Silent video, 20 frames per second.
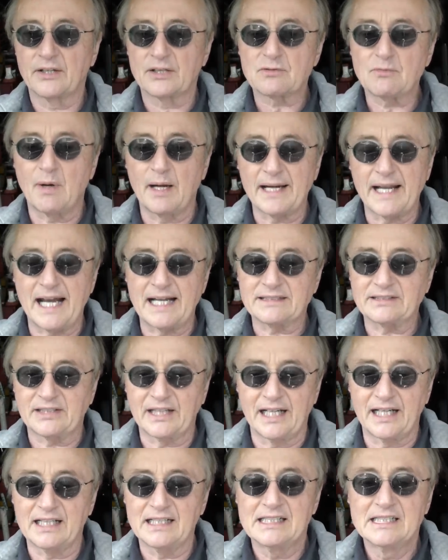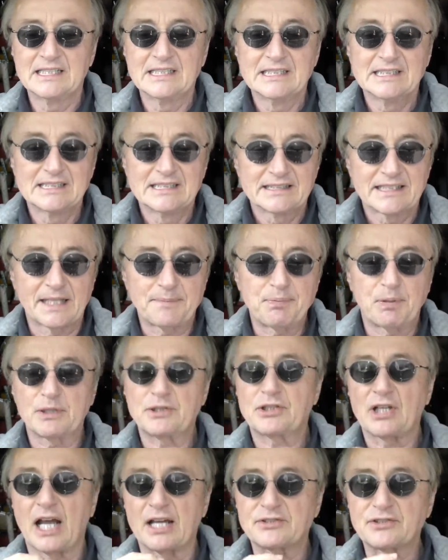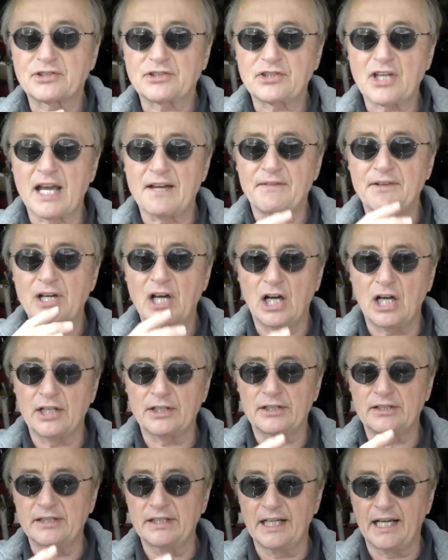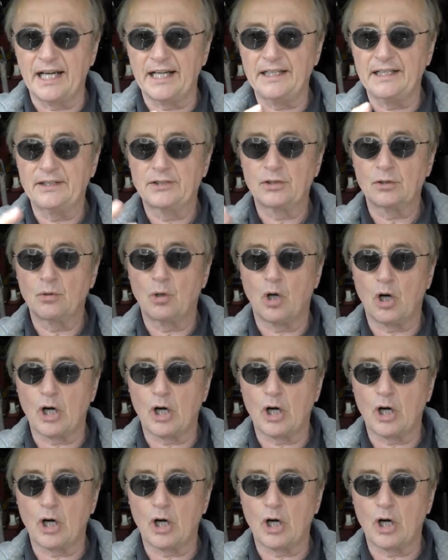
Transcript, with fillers: There's one out there that puts out 792